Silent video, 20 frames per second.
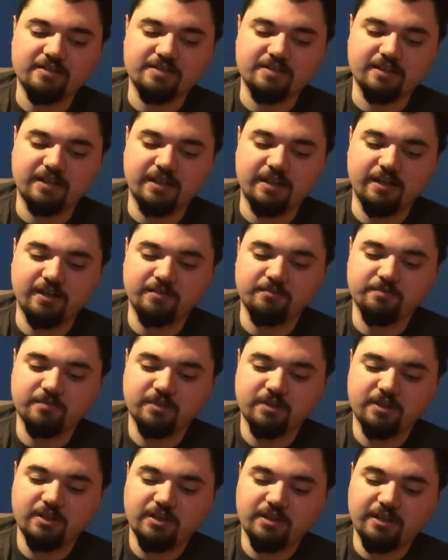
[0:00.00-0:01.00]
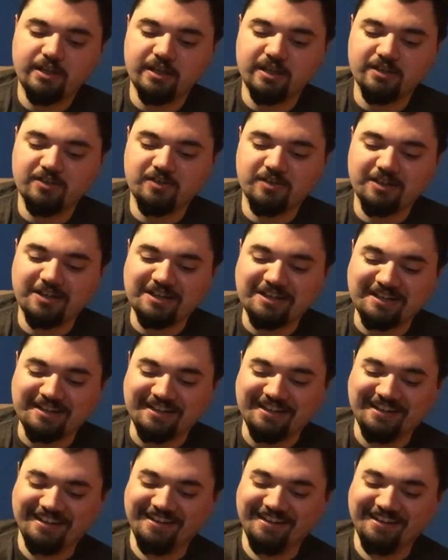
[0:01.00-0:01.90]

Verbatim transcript: Um, wow. Um, and it's like.